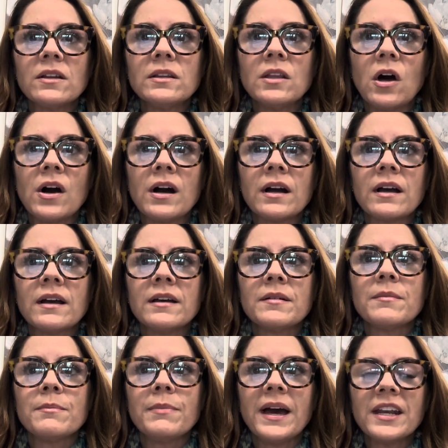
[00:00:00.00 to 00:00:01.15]
along
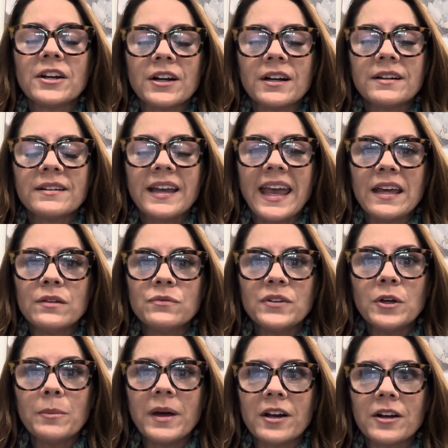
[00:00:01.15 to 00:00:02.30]
better and
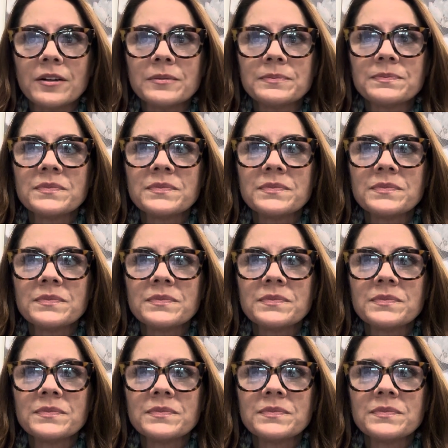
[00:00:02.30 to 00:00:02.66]
feel better.